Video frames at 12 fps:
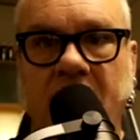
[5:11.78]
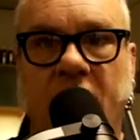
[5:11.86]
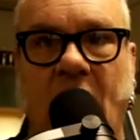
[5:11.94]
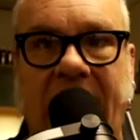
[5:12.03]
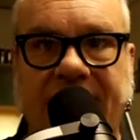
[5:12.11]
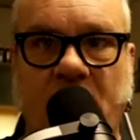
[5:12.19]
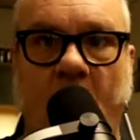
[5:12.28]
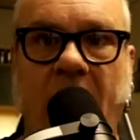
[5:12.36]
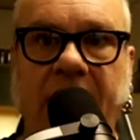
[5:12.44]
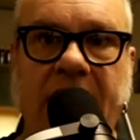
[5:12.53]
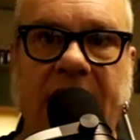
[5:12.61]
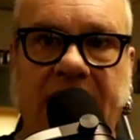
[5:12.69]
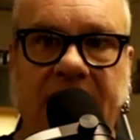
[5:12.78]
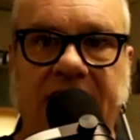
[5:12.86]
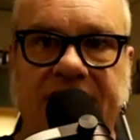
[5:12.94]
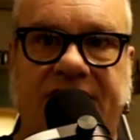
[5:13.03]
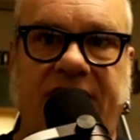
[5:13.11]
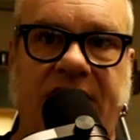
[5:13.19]
The last one
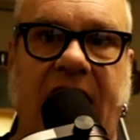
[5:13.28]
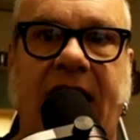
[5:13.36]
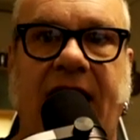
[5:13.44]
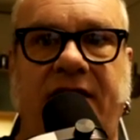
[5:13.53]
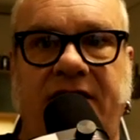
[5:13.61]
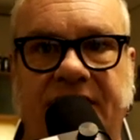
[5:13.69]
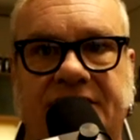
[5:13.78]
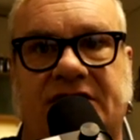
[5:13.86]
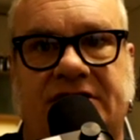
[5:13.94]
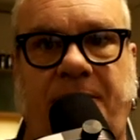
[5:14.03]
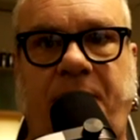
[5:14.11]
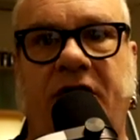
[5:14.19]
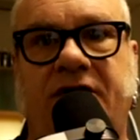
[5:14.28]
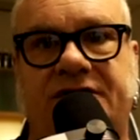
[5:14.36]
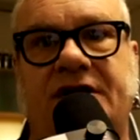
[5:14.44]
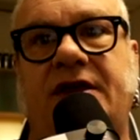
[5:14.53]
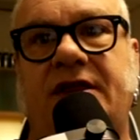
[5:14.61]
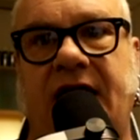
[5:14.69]
is that this is a
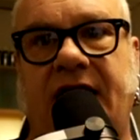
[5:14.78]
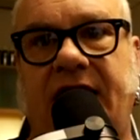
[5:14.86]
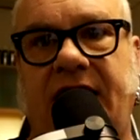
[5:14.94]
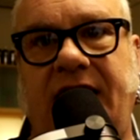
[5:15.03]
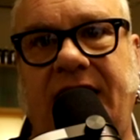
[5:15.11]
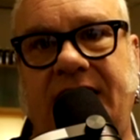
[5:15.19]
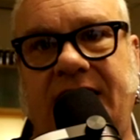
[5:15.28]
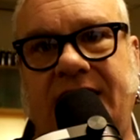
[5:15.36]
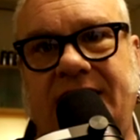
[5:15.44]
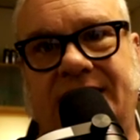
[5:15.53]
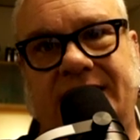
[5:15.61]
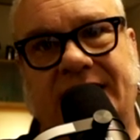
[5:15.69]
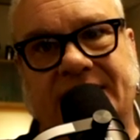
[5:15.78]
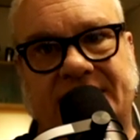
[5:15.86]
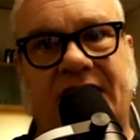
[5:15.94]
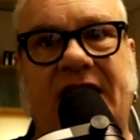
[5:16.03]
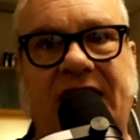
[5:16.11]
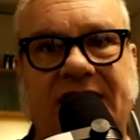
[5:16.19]
piercing that it
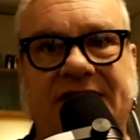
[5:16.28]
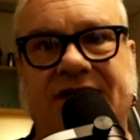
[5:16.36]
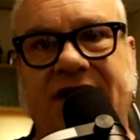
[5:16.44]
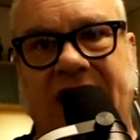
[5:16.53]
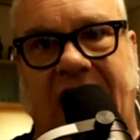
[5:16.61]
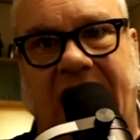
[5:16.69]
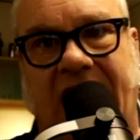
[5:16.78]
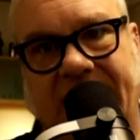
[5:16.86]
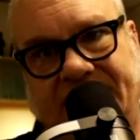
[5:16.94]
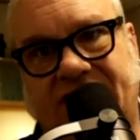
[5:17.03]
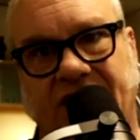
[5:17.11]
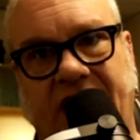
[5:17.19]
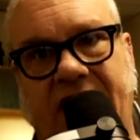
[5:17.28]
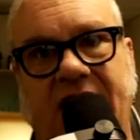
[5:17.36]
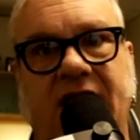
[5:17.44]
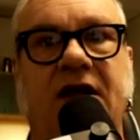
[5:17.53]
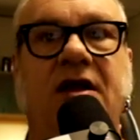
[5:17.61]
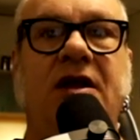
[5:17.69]
is easy to isolate.
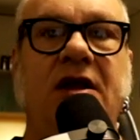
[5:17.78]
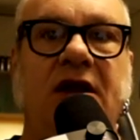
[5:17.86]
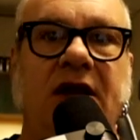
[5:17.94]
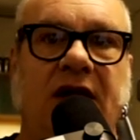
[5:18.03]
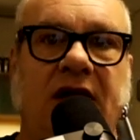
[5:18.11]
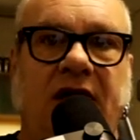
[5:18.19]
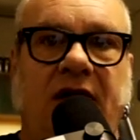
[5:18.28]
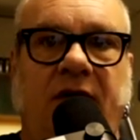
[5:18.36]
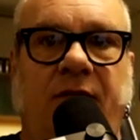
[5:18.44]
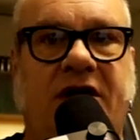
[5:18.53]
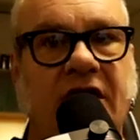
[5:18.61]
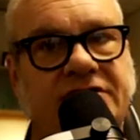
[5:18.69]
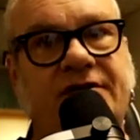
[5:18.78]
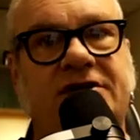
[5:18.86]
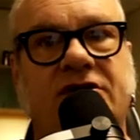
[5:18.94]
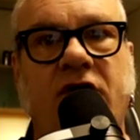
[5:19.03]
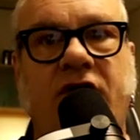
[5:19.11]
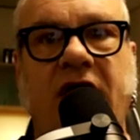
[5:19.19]
Because of
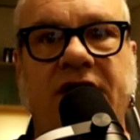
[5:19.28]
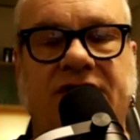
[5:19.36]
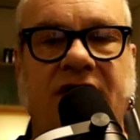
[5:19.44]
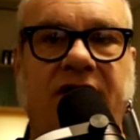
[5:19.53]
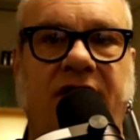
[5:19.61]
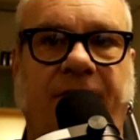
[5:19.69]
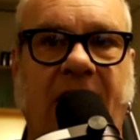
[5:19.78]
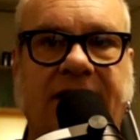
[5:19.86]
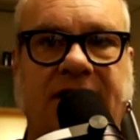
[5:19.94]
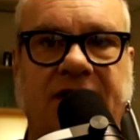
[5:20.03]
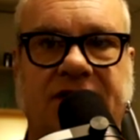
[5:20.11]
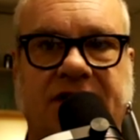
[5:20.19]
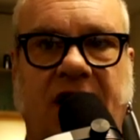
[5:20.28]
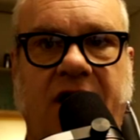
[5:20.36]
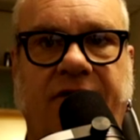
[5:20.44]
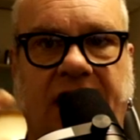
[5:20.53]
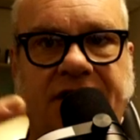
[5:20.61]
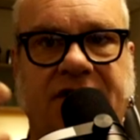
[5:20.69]
its location and the fact that it's
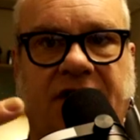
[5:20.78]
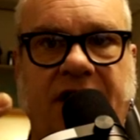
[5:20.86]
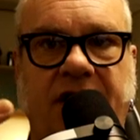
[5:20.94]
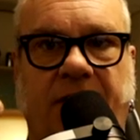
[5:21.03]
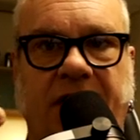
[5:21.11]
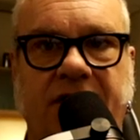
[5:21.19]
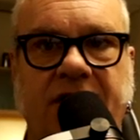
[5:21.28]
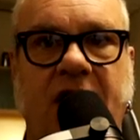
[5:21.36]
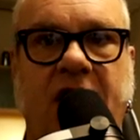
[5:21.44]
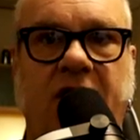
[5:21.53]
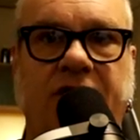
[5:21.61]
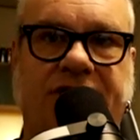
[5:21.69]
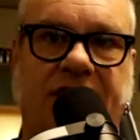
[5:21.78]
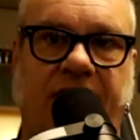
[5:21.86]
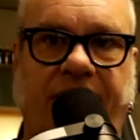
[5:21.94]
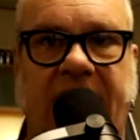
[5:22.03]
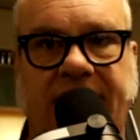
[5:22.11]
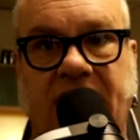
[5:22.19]
kind of isolated by the nose and the
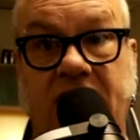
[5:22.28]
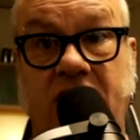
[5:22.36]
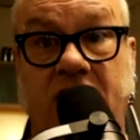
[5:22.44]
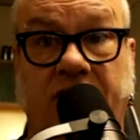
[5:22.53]
fact that you